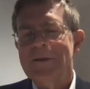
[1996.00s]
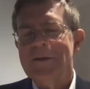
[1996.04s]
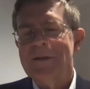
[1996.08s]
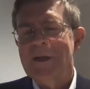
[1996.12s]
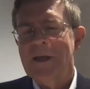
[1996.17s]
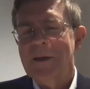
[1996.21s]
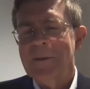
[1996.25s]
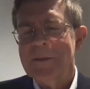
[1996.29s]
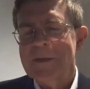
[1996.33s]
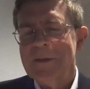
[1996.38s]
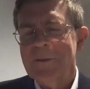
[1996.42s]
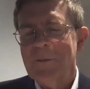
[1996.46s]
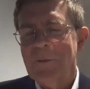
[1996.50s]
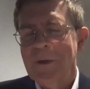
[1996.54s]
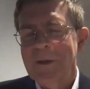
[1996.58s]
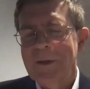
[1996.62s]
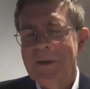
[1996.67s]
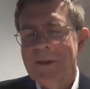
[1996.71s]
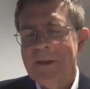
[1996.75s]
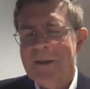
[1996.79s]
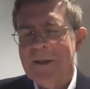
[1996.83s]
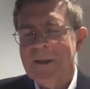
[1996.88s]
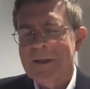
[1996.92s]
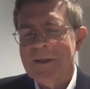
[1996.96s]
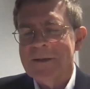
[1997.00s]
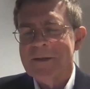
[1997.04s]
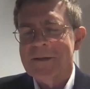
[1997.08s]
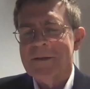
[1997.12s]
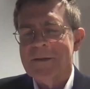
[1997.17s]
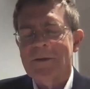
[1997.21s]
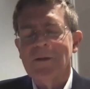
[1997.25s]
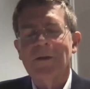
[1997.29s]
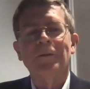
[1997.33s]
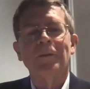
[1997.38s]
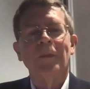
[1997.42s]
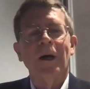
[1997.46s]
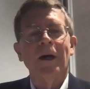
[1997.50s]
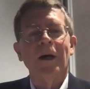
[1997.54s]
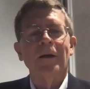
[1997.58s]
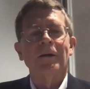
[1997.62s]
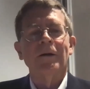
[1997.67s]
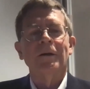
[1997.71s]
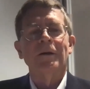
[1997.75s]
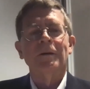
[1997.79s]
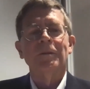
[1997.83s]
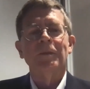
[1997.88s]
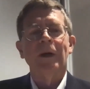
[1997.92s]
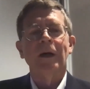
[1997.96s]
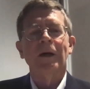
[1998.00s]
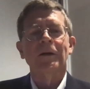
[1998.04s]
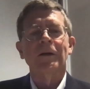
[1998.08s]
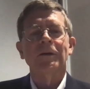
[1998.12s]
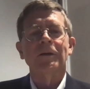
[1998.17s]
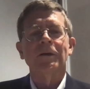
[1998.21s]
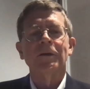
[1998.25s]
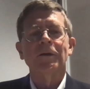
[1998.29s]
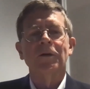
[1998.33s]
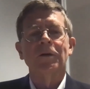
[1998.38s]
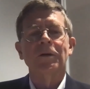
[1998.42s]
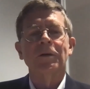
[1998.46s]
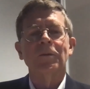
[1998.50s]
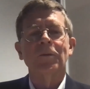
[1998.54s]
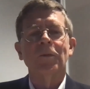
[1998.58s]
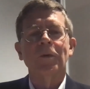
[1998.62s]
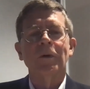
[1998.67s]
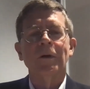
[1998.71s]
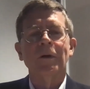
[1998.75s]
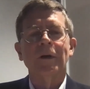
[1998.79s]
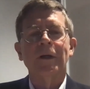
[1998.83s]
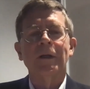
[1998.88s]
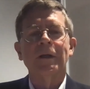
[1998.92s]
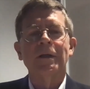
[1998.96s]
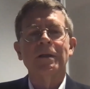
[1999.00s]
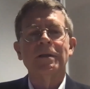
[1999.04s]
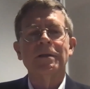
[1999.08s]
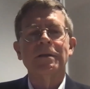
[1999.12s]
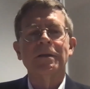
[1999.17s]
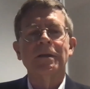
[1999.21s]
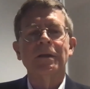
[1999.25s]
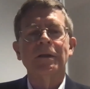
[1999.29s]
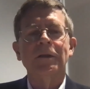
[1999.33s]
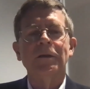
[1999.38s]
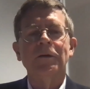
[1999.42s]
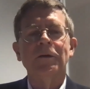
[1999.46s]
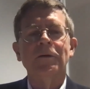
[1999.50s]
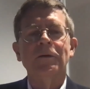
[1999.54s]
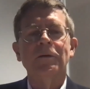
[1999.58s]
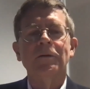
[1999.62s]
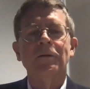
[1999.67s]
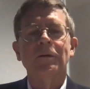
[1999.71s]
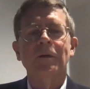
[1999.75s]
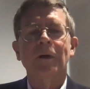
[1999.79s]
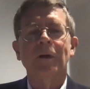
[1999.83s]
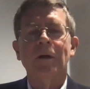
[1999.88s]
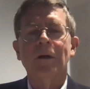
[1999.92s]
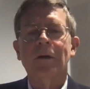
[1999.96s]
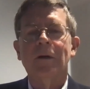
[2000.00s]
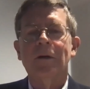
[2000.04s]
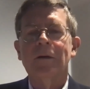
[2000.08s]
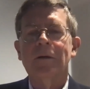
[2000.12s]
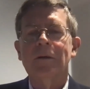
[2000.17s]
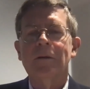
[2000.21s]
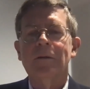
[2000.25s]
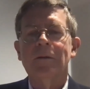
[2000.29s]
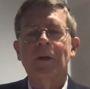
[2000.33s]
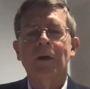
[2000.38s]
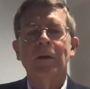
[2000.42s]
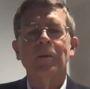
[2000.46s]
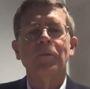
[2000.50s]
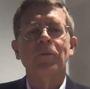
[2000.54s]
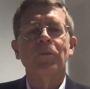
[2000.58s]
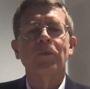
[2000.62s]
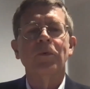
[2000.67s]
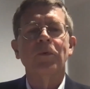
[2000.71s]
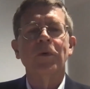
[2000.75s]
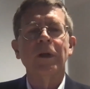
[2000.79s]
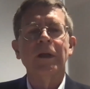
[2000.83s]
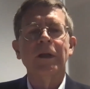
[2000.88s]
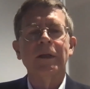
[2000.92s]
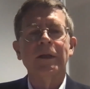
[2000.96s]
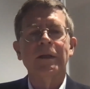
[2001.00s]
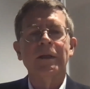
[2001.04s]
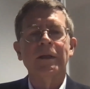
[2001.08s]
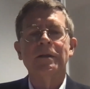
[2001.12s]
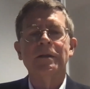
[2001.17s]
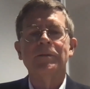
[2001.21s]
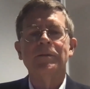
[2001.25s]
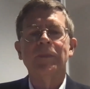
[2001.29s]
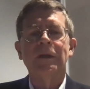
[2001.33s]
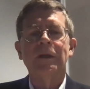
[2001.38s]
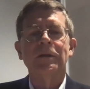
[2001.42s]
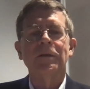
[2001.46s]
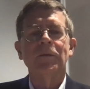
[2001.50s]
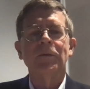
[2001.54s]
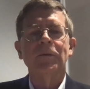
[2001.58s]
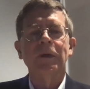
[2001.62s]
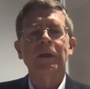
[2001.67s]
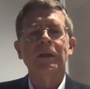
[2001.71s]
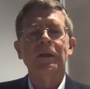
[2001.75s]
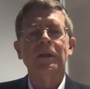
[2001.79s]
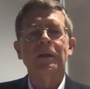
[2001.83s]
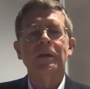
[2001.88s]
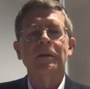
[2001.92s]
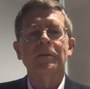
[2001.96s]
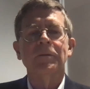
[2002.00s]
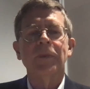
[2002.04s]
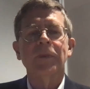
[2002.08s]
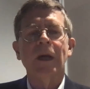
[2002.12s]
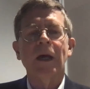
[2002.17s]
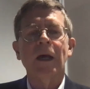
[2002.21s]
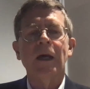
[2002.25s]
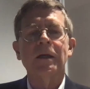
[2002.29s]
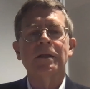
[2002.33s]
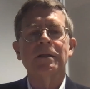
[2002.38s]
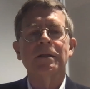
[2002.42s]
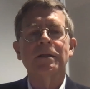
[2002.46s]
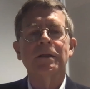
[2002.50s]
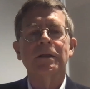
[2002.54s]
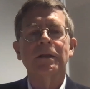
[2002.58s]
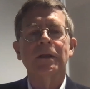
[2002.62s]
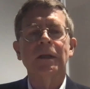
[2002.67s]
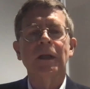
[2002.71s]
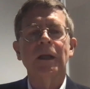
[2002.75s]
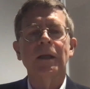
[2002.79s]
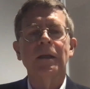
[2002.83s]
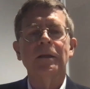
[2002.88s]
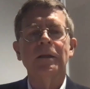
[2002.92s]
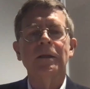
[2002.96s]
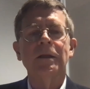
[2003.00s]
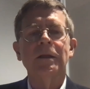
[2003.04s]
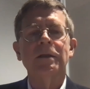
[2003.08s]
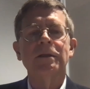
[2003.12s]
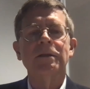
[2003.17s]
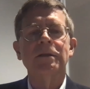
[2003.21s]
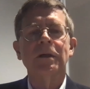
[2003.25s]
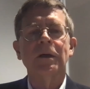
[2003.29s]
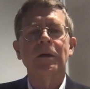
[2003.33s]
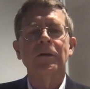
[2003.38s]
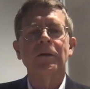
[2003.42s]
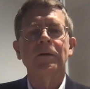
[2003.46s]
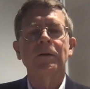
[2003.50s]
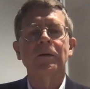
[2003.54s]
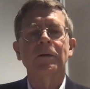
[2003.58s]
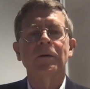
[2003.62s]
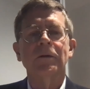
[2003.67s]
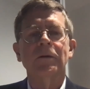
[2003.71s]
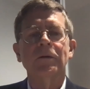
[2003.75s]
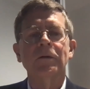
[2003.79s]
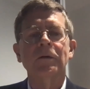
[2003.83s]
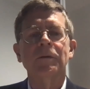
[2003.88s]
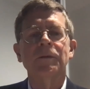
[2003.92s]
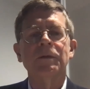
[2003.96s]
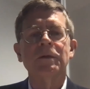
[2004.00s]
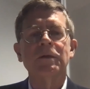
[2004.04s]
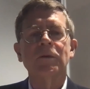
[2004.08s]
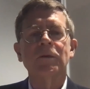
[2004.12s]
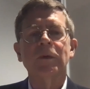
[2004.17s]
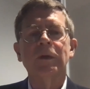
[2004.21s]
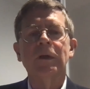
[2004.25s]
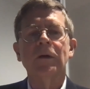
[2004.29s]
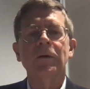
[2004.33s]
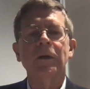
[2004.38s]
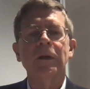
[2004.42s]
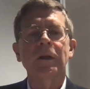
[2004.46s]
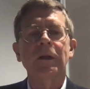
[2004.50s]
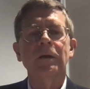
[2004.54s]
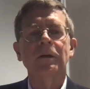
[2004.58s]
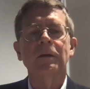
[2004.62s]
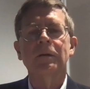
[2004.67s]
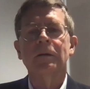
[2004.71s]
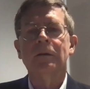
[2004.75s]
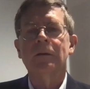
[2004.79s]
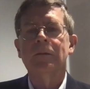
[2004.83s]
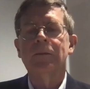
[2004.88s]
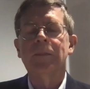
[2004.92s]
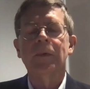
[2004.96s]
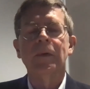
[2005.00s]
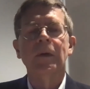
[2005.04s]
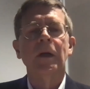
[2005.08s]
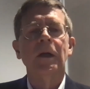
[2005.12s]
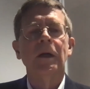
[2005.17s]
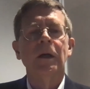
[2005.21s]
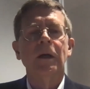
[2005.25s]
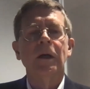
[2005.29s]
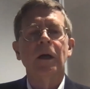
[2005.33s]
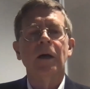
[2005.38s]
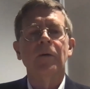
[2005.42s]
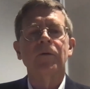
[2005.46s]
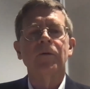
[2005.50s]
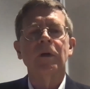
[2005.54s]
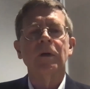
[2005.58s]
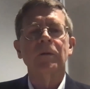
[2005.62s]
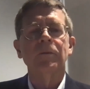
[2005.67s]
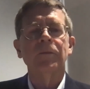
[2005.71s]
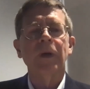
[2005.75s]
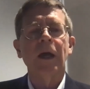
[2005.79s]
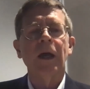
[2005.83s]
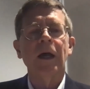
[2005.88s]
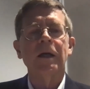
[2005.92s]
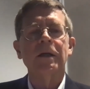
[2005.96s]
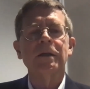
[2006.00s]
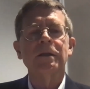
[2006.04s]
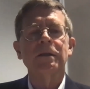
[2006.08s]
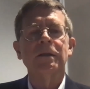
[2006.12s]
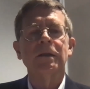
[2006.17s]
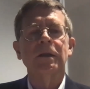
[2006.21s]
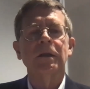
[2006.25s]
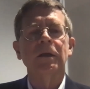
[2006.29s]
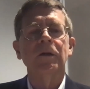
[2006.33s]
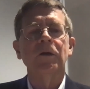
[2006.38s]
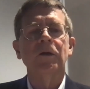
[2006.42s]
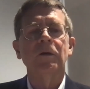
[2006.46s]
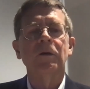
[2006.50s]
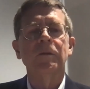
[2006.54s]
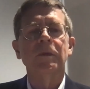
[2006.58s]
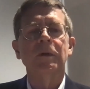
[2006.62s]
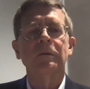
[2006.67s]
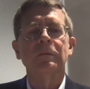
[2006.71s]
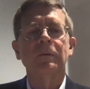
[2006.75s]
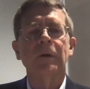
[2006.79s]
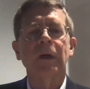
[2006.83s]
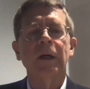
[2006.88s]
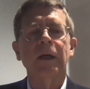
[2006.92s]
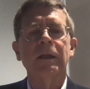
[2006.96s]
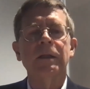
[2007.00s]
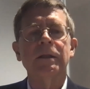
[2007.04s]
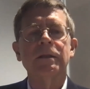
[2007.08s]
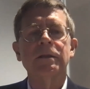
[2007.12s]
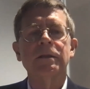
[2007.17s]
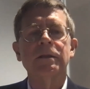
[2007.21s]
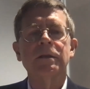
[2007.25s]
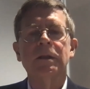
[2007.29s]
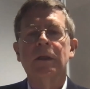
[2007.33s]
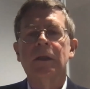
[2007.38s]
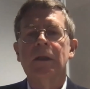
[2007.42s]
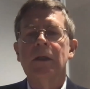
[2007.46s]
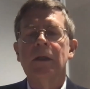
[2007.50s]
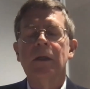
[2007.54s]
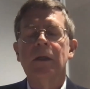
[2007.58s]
you, Shams. And one thing I so admire about your work is that you are a bridge between compassion and these other groups. We don't hear of compassion and human rights